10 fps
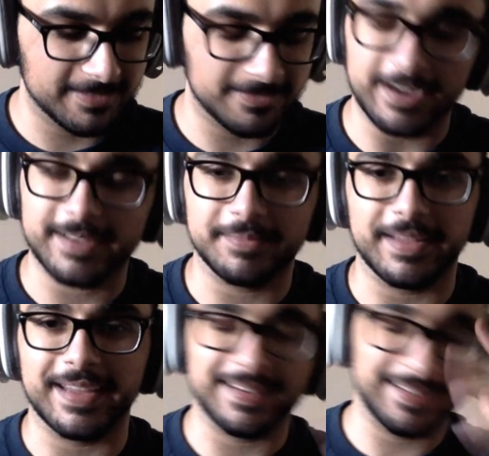Fuck,
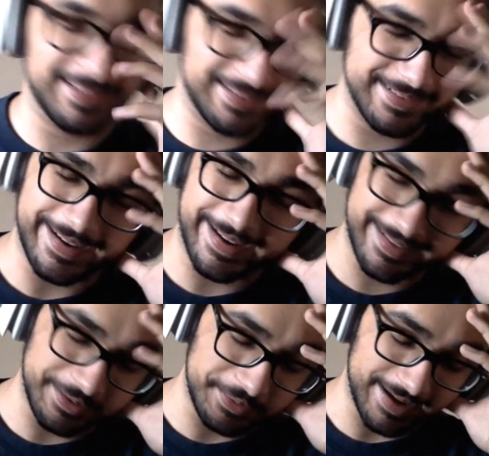man. Dude, I
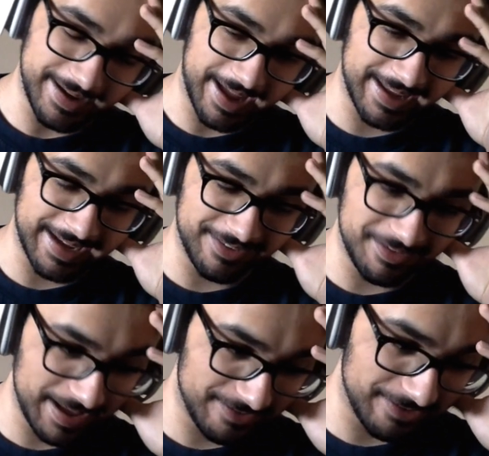don't know why. I can never
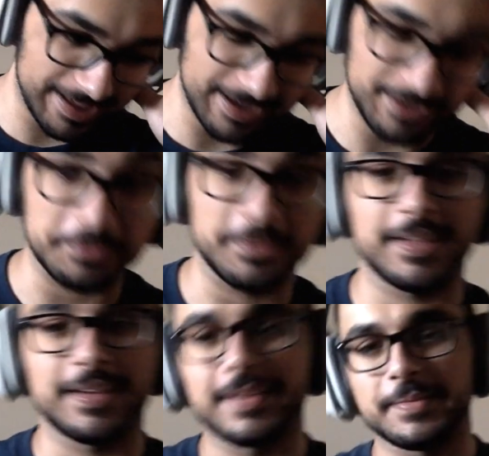make videos
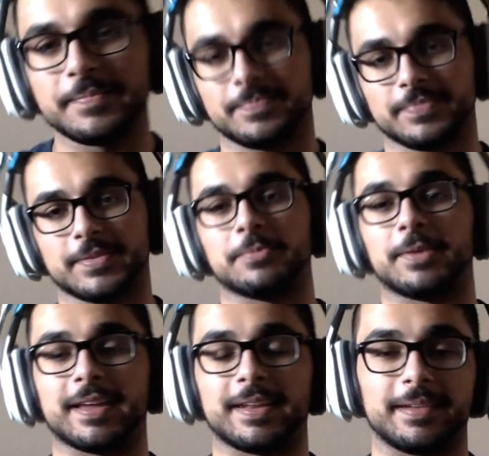
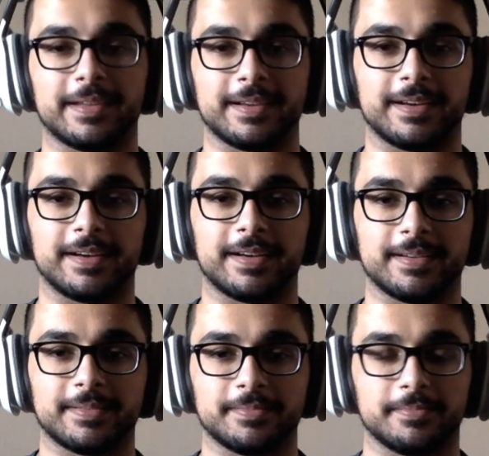when,
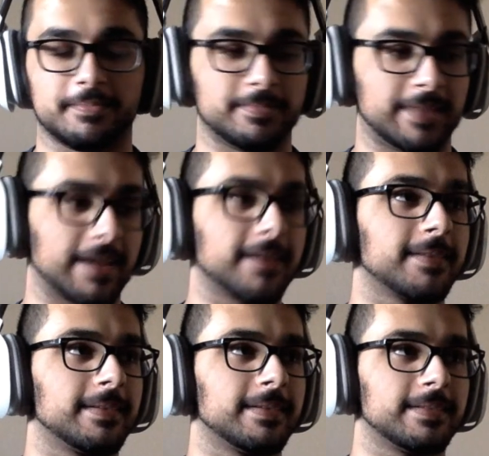uh... Like,
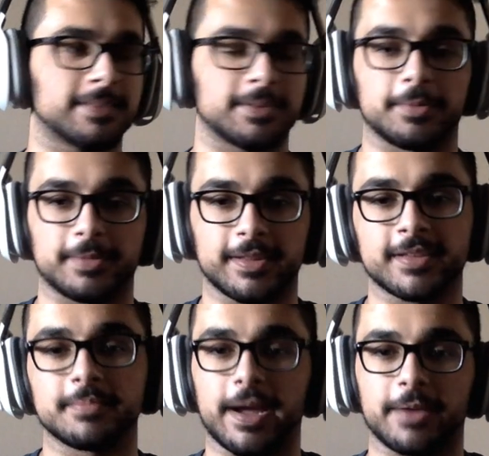so this
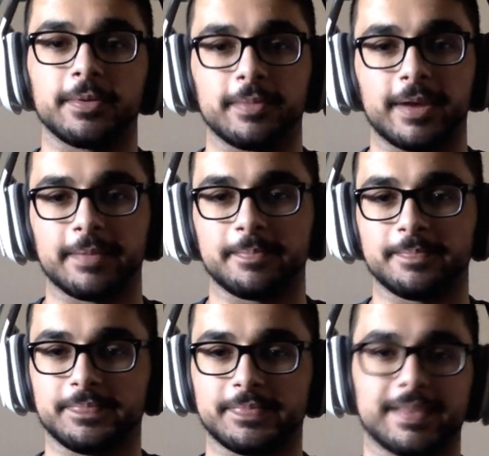is my room, right?
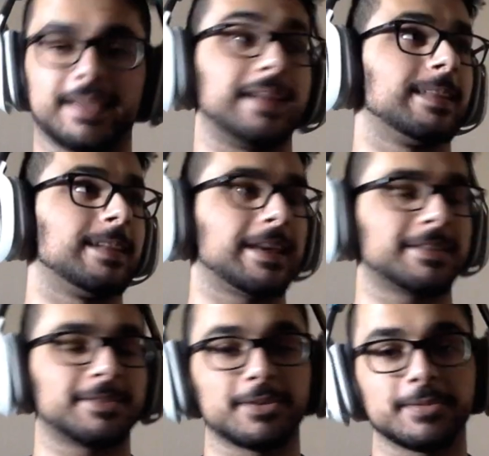And in the
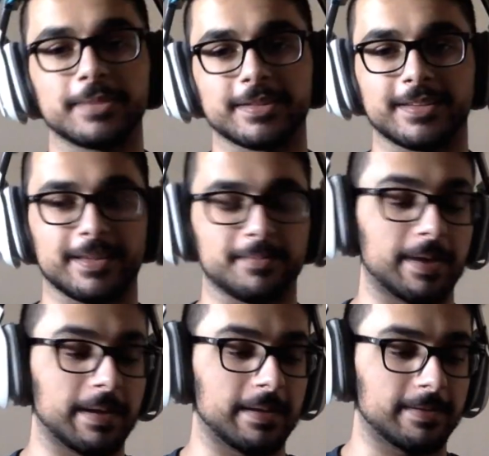next room is, like,
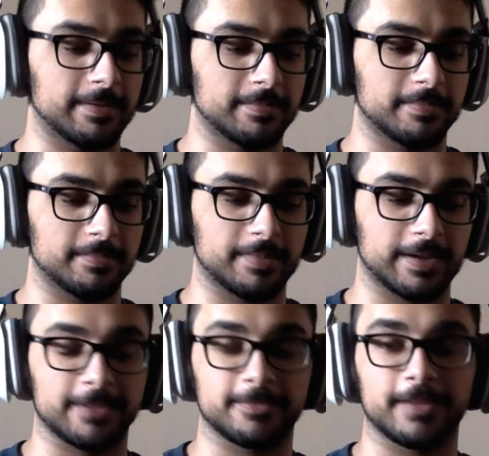my
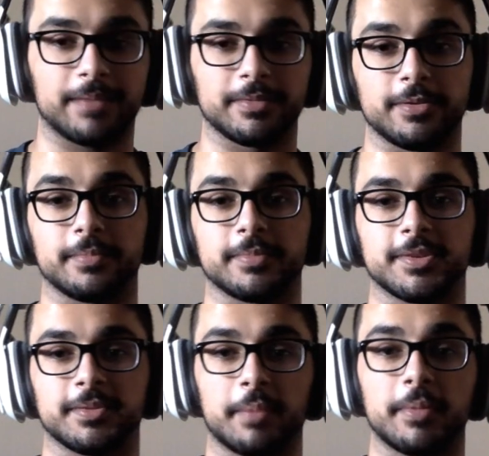my family room.
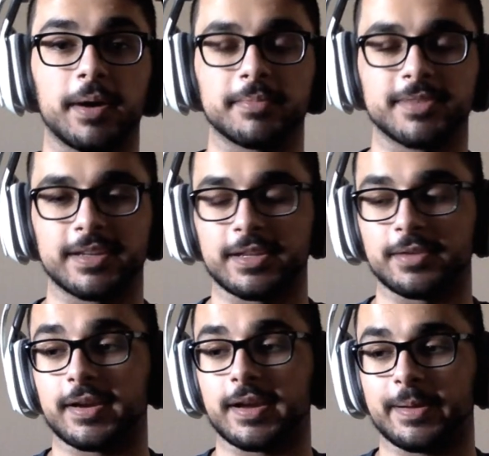So my mom's sitting
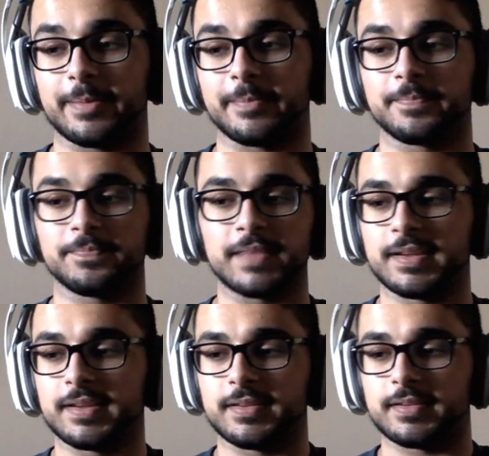there right now.
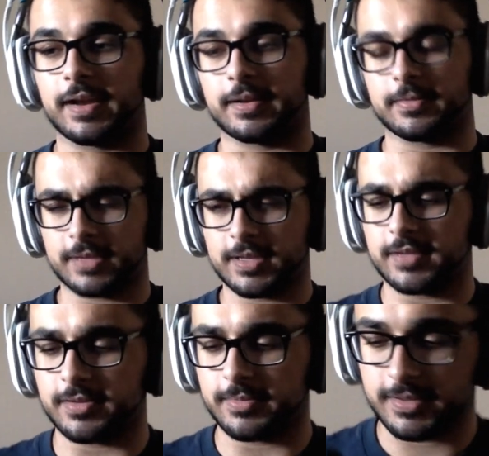Uh, can you
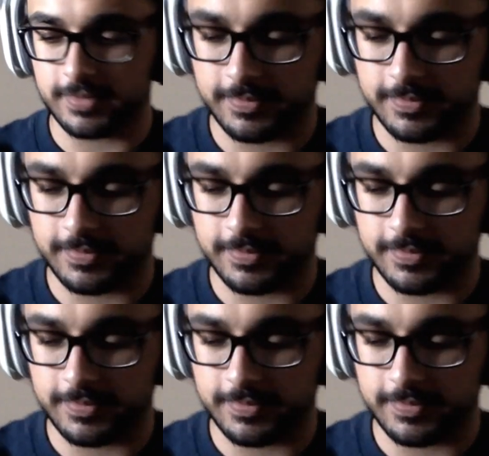guys hear me?